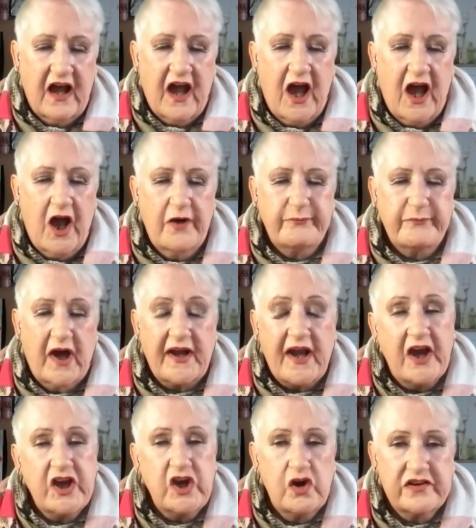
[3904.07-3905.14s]
Um, and
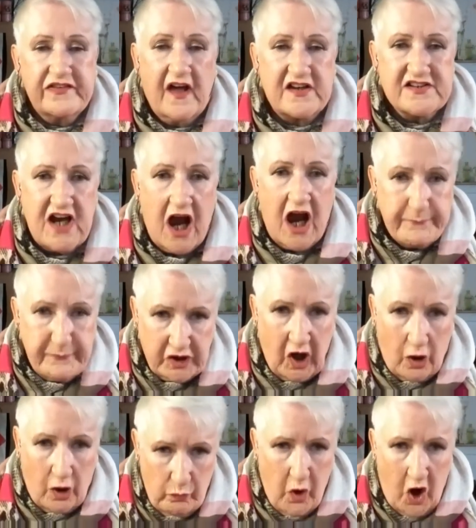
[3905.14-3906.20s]
I use that time to
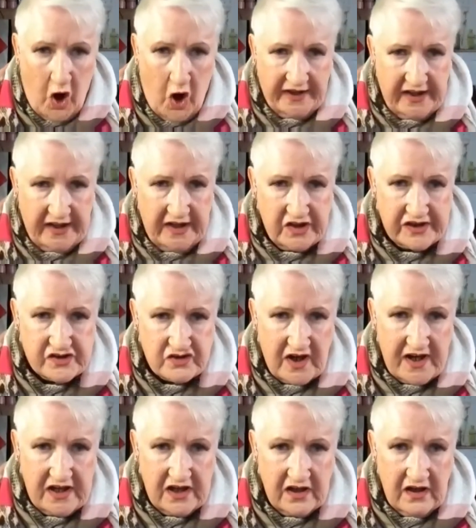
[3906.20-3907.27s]
go work in
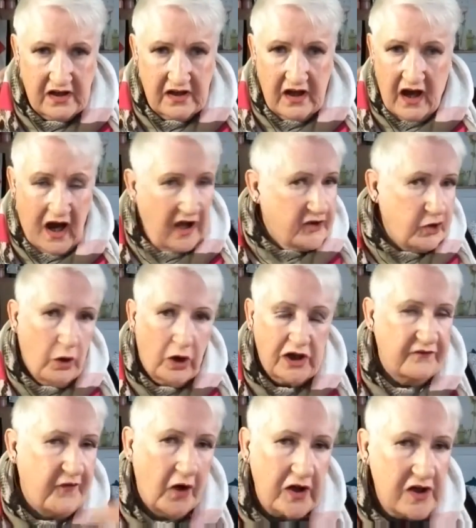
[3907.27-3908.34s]
industry. I'll do it on
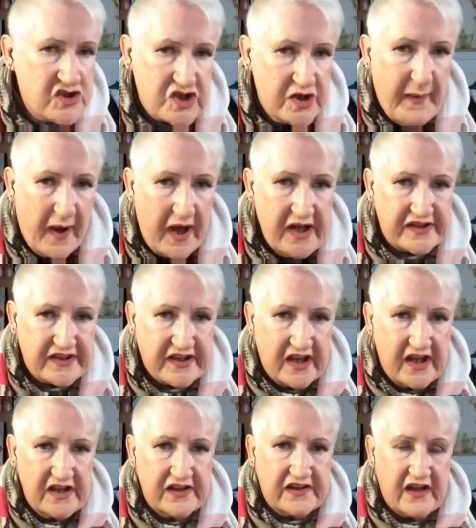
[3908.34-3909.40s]
a voluntary
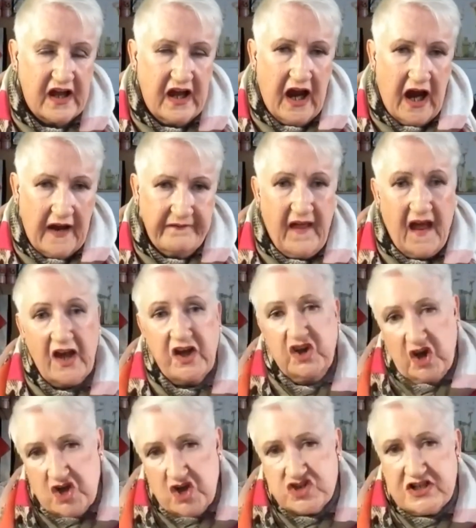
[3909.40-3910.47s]
basis. And that
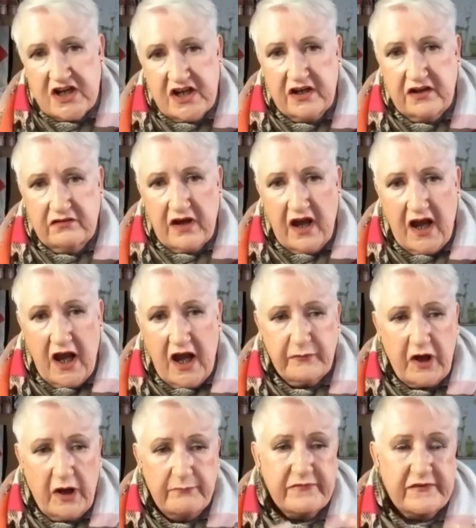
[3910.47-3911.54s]
usually uh,
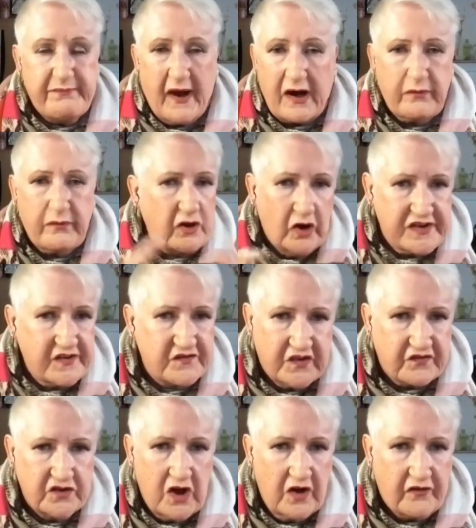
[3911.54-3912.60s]
comes back with lots of
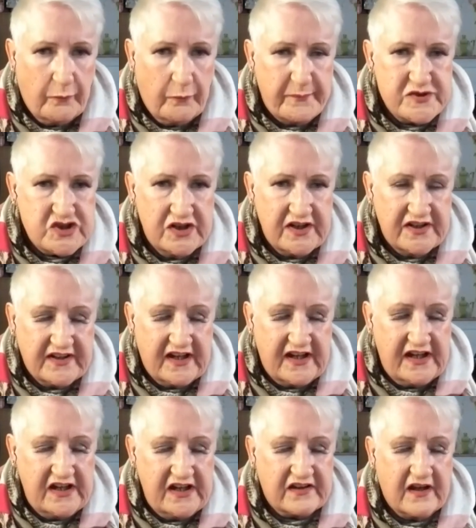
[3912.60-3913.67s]
different other
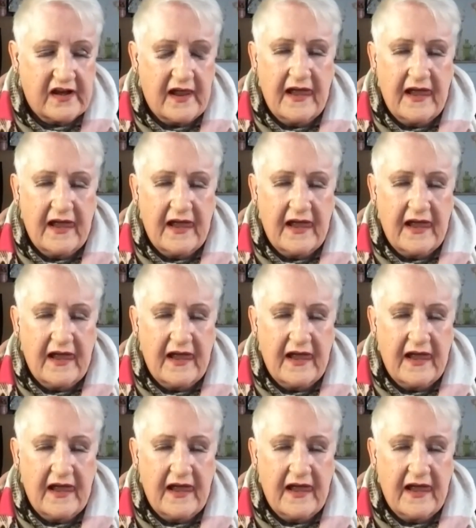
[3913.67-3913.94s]
opportunities.